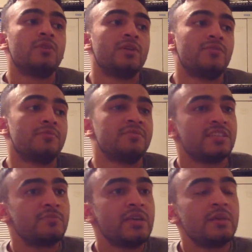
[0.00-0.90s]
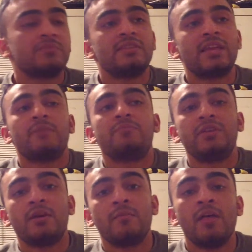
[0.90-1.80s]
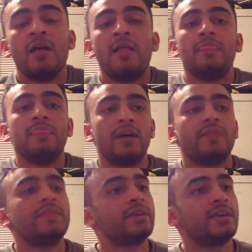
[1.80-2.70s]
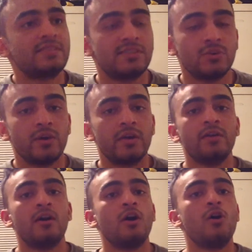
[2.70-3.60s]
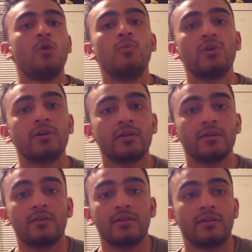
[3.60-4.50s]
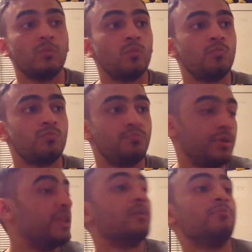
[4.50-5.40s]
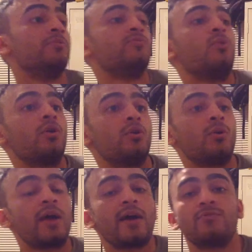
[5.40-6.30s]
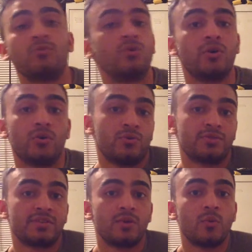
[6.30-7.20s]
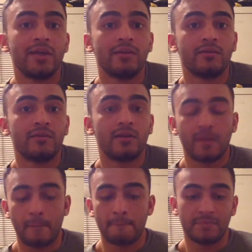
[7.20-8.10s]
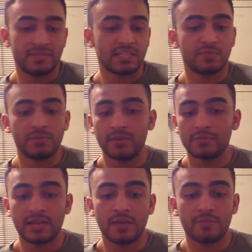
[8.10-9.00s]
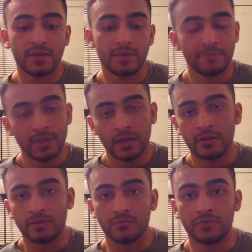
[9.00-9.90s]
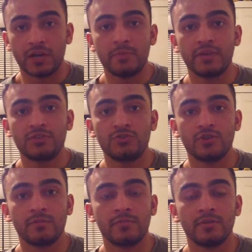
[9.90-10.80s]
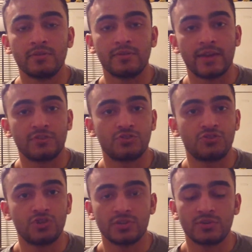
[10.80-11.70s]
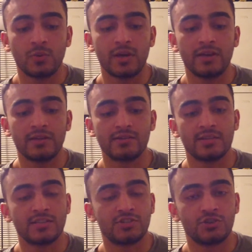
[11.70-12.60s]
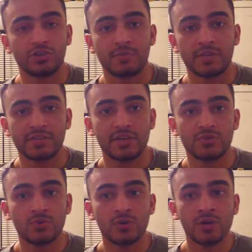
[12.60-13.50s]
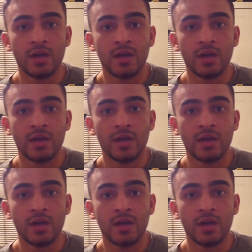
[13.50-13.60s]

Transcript: From 6 p.m. to 9 p.m., nothing gets in the way. Homework can be done before or after, or it's going to wait. 6 p.m. to 9 p.m., you'll find me at the gym. That's just the way it is. It's just my schedule.